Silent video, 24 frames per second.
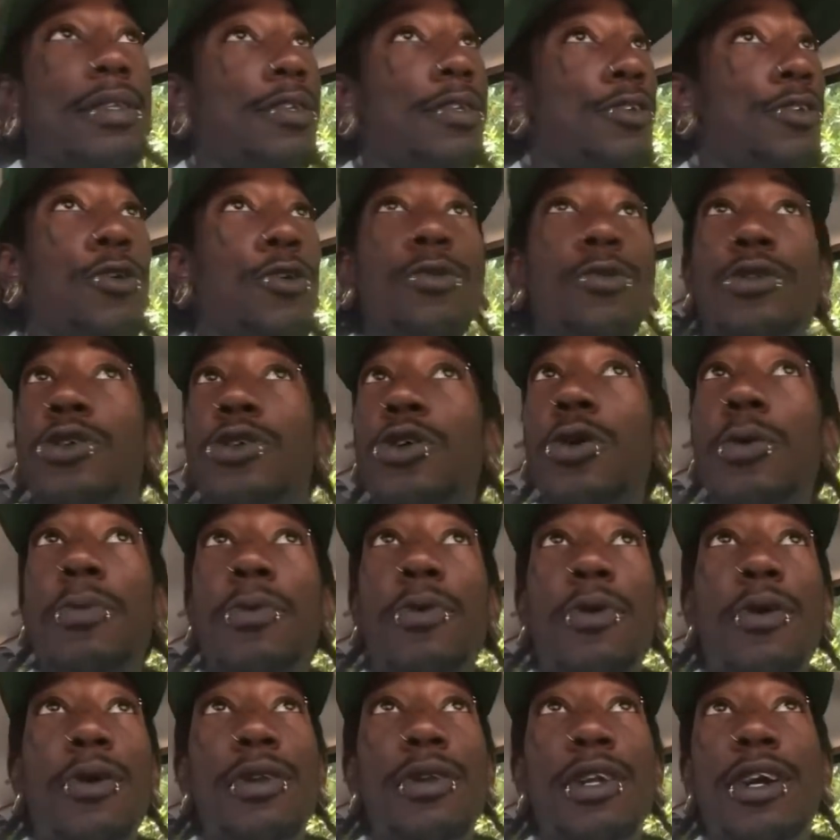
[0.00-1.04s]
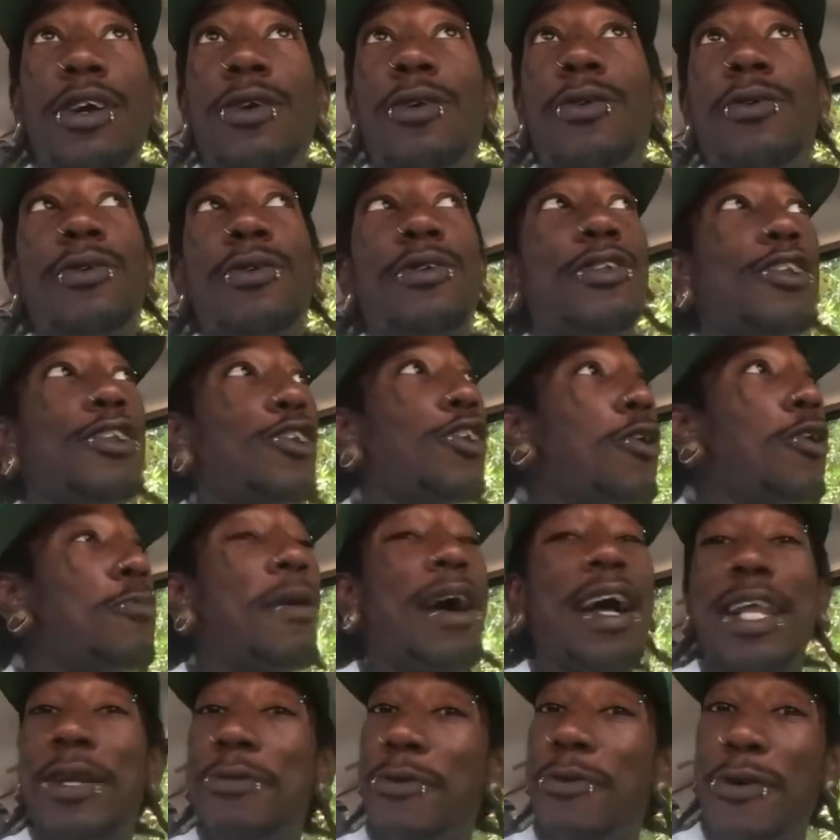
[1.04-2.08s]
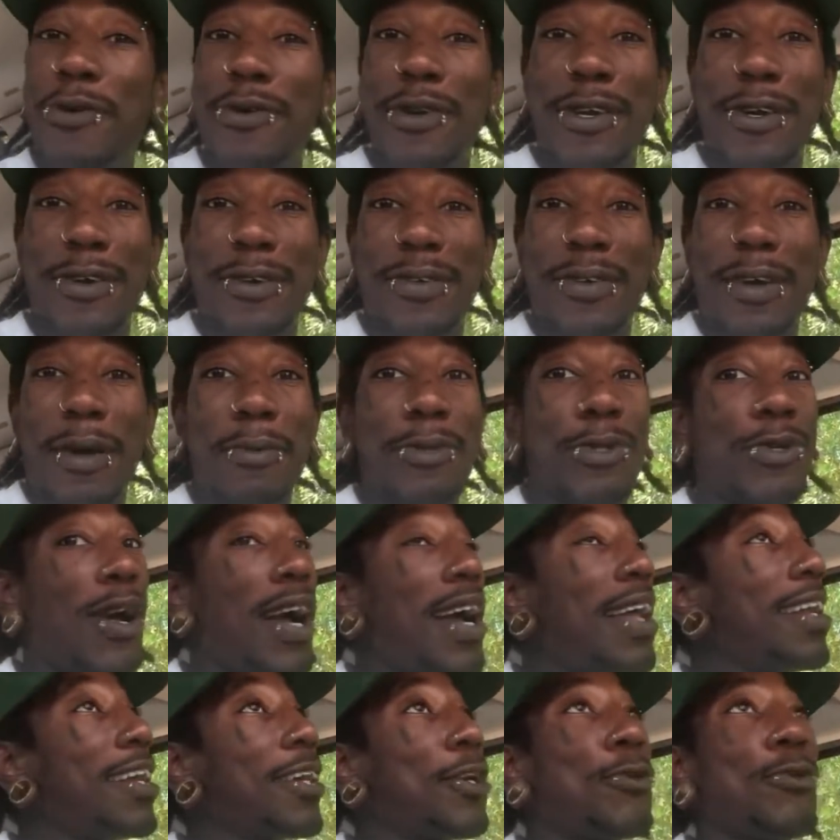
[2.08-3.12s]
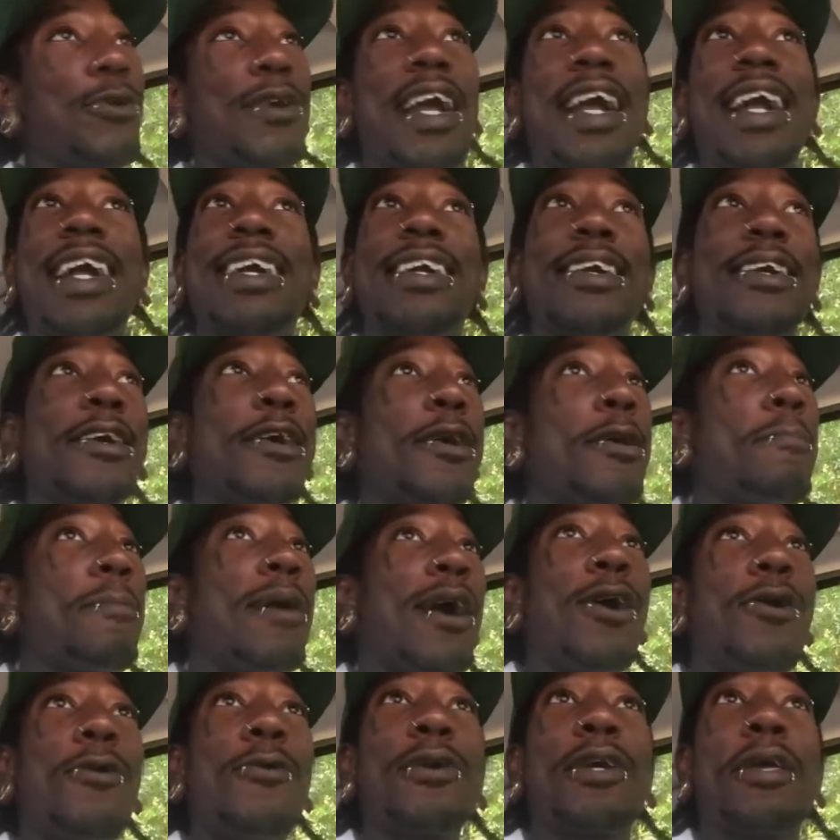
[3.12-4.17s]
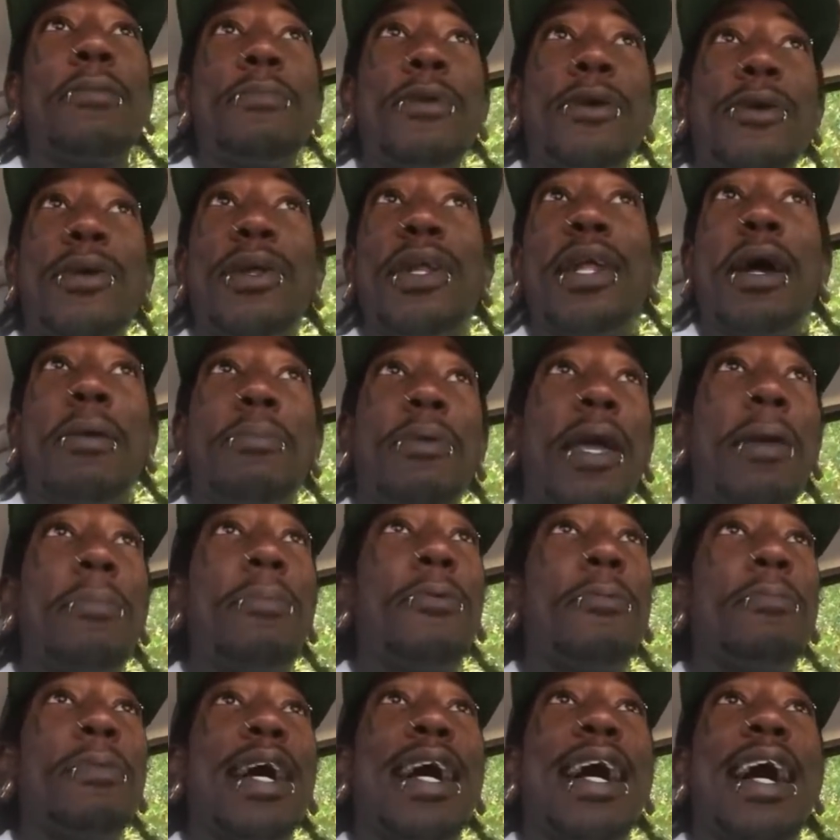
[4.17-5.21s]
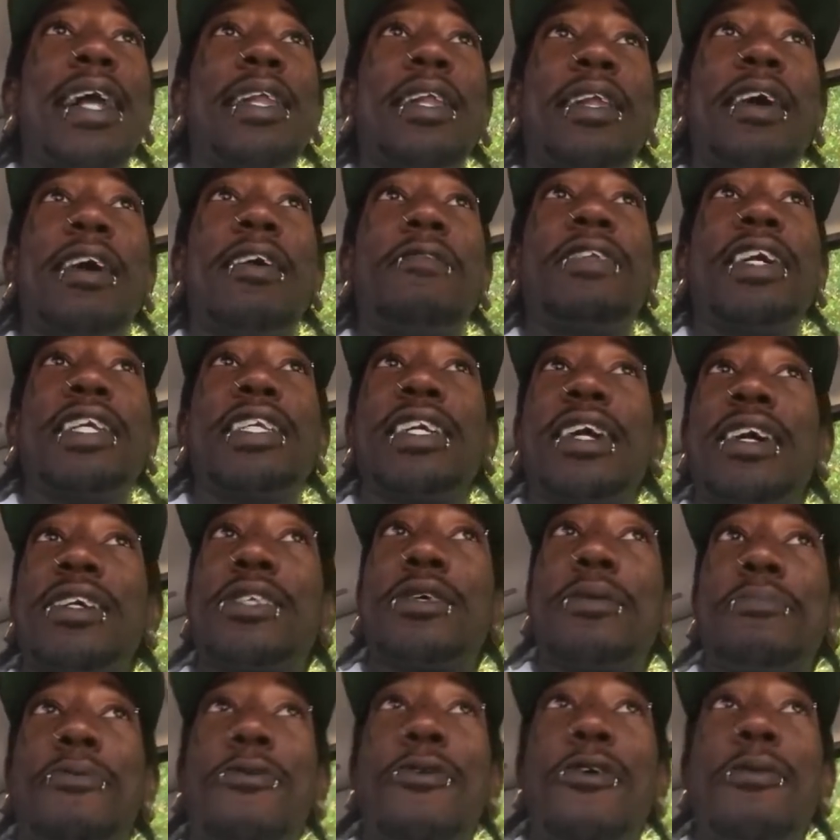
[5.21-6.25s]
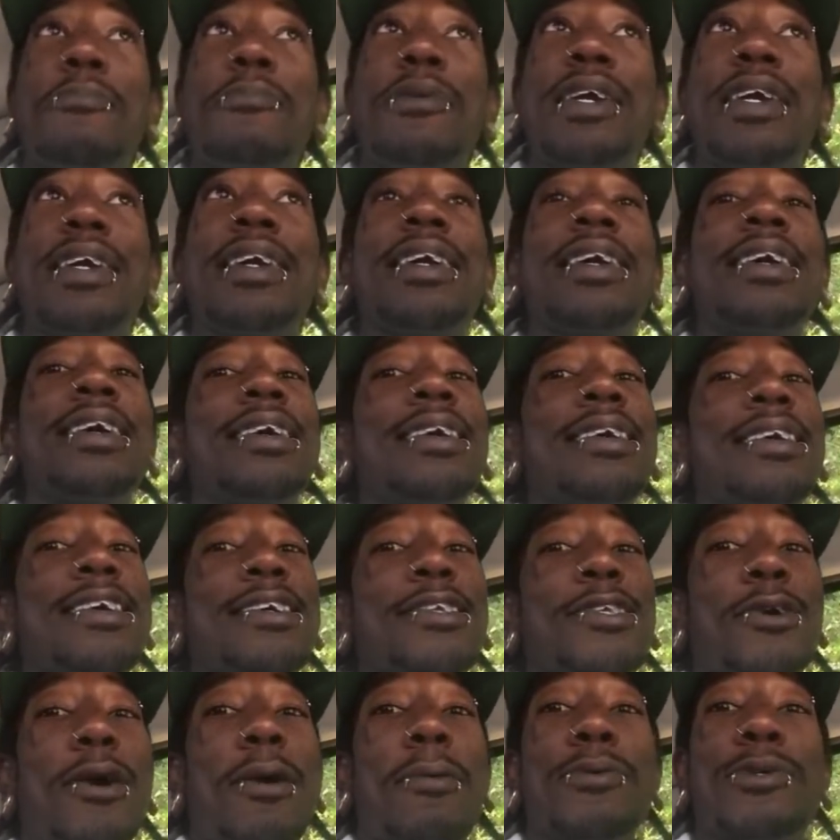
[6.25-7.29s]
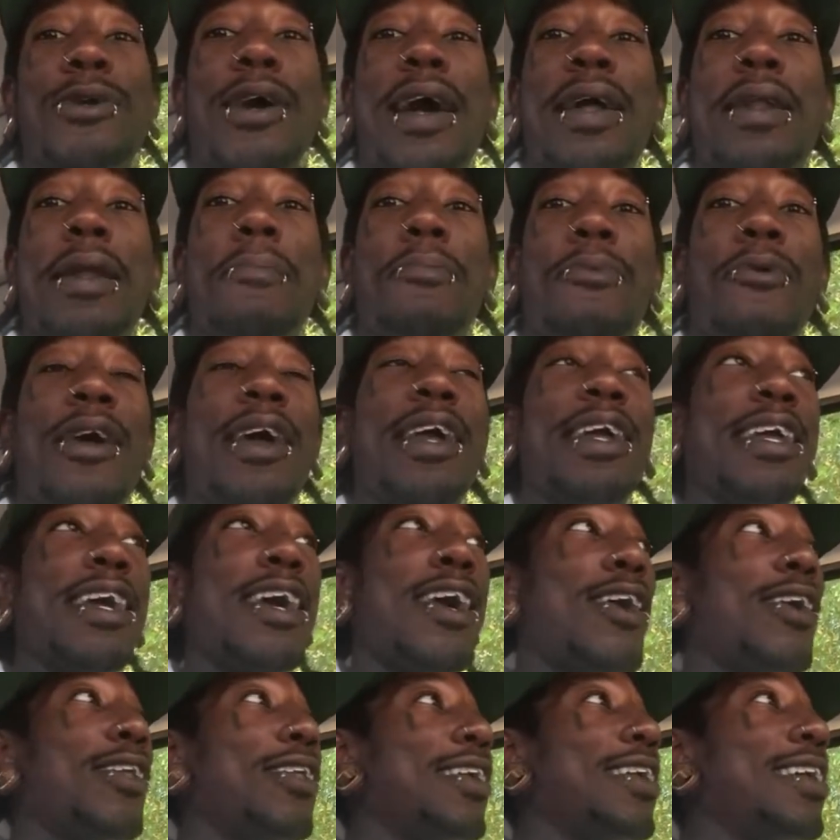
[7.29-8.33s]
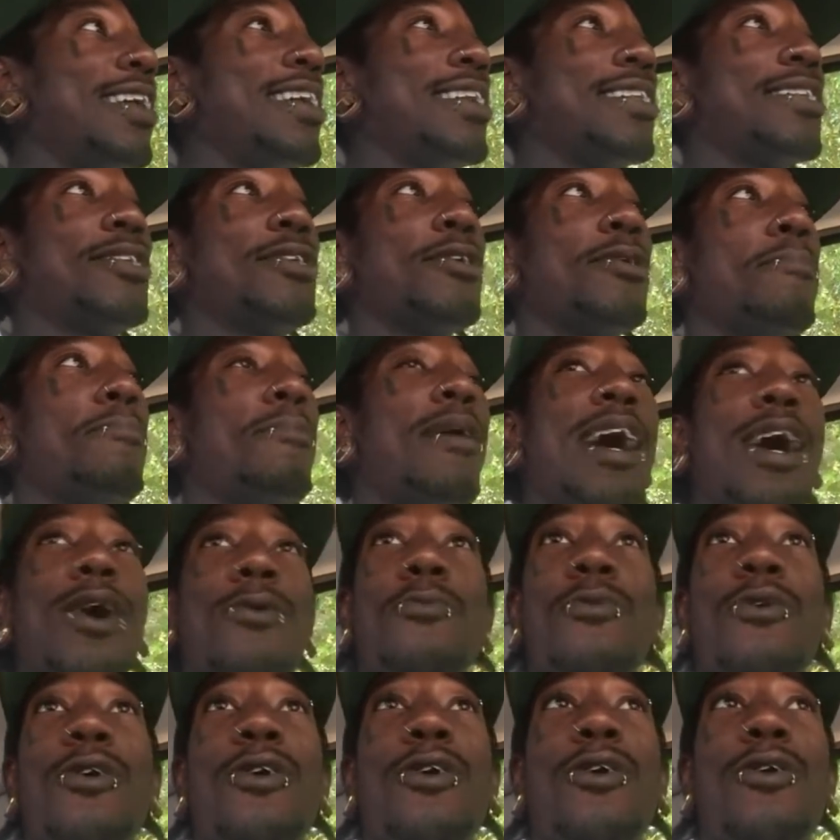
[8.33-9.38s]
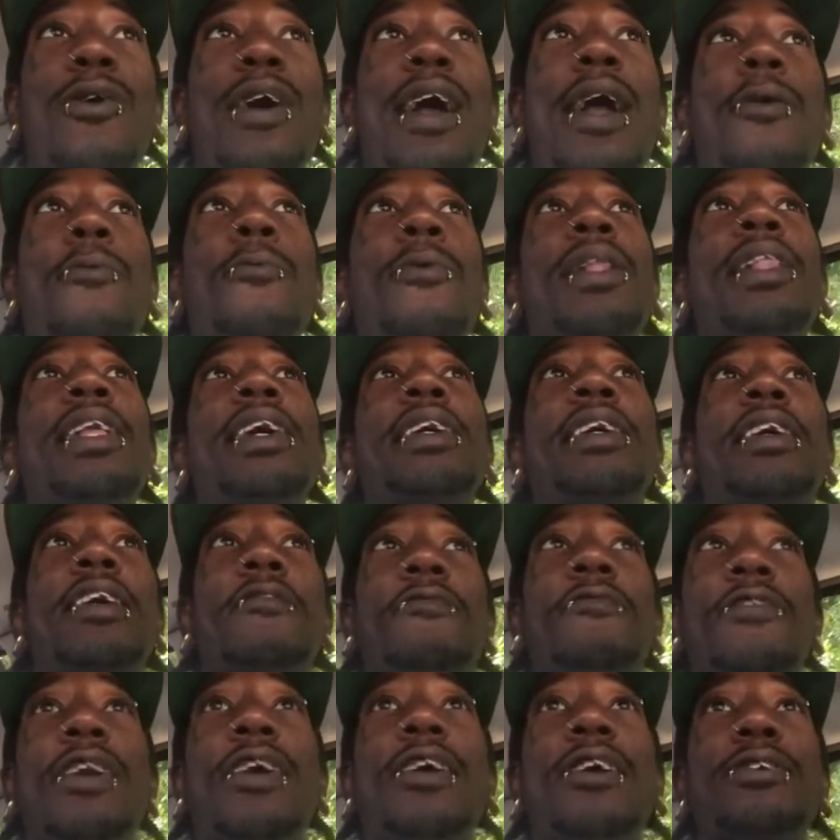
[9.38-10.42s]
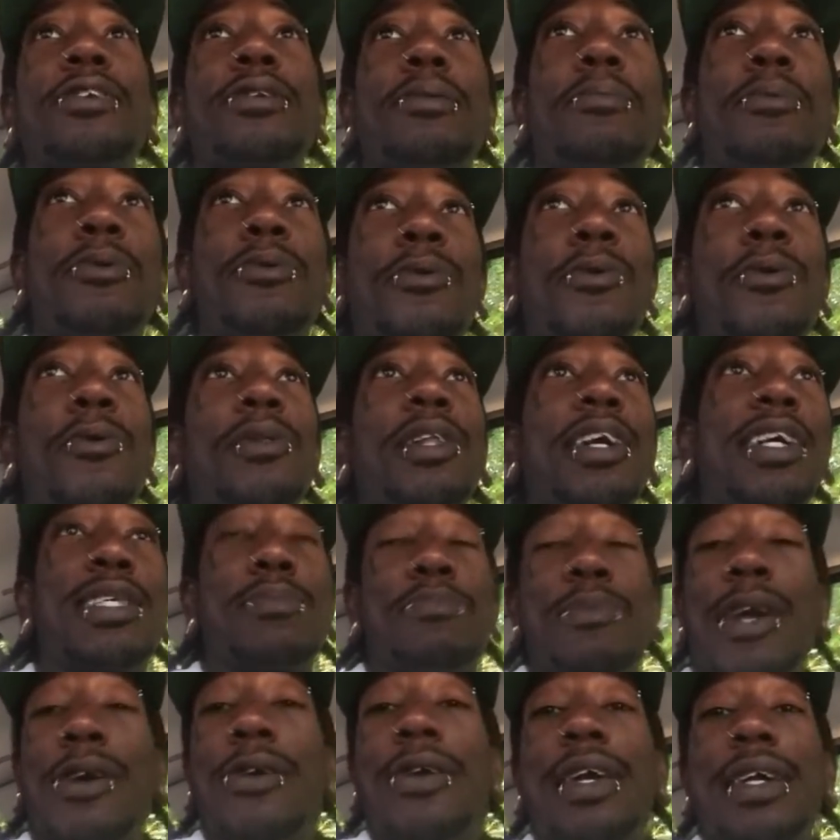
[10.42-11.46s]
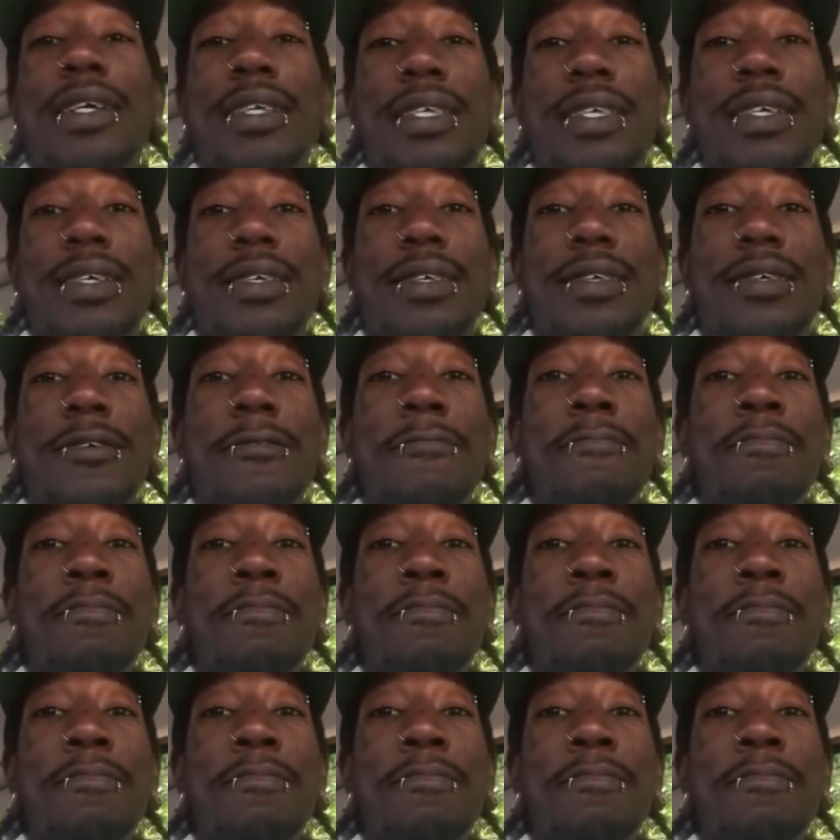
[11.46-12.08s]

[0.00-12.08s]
YouTube won't know. Nobody won't know. I'm trying to create my own community of people, man. I love that y'all support me. So I'm trying to bring y'all into my world and really give y'all some cool experiences.